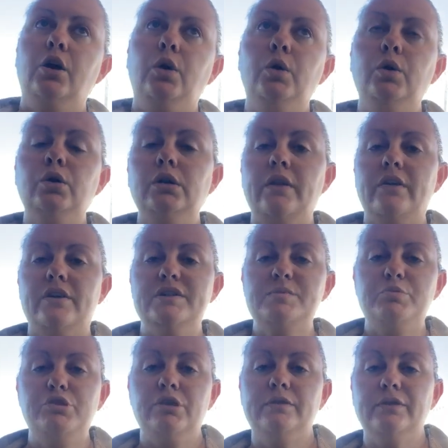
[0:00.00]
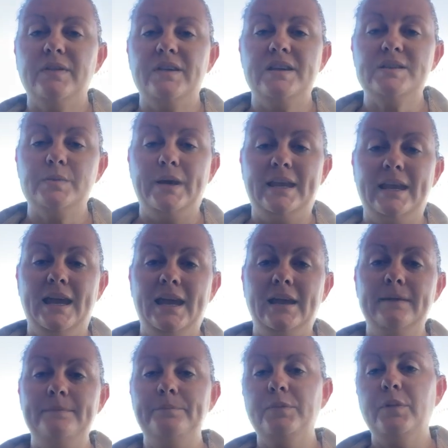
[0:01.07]
all of those beautiful things we
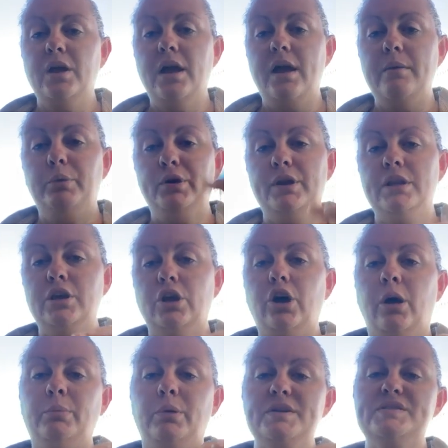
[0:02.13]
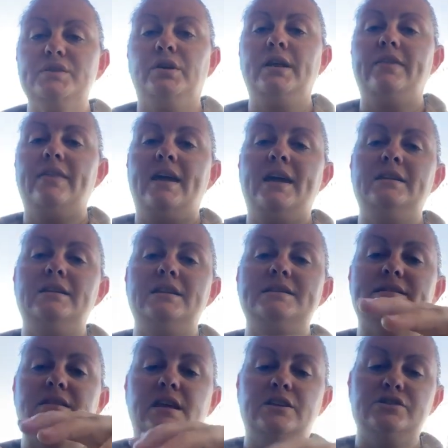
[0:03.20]
need. Putting your compost on it then
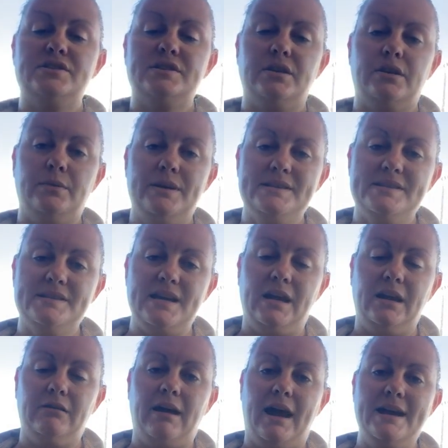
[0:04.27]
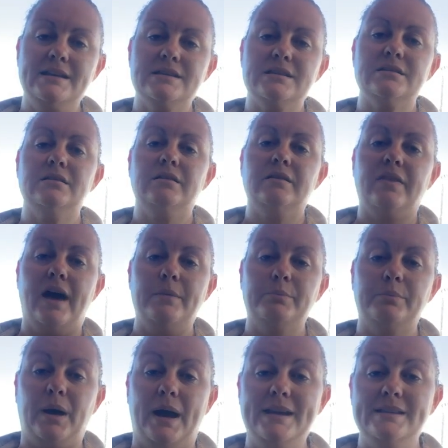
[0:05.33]
is then just going to accelerate that
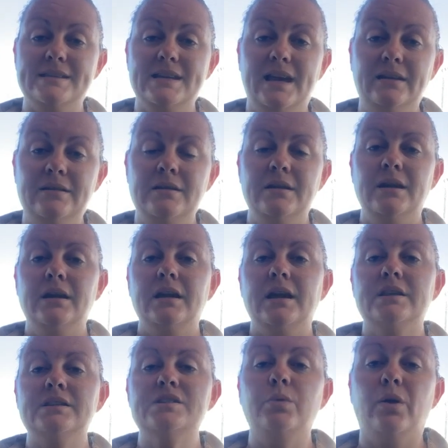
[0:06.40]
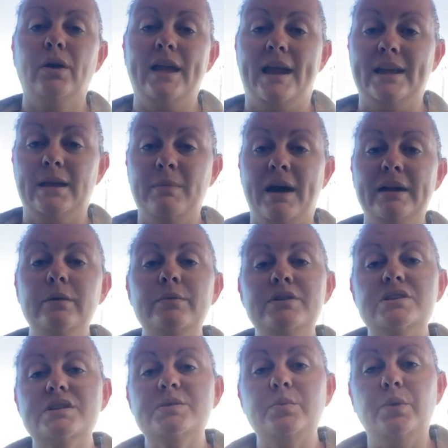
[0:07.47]
breakdown into organic matter,
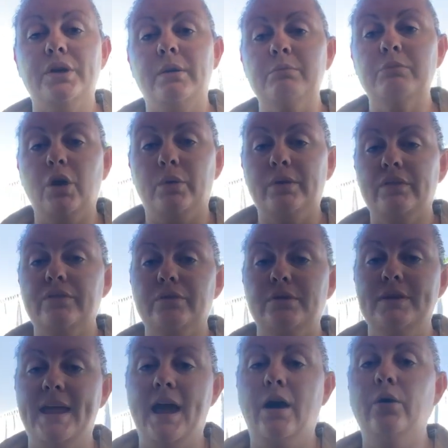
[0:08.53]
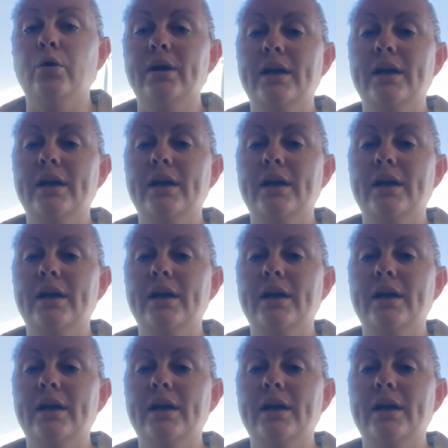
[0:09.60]
which is what I'm going through now.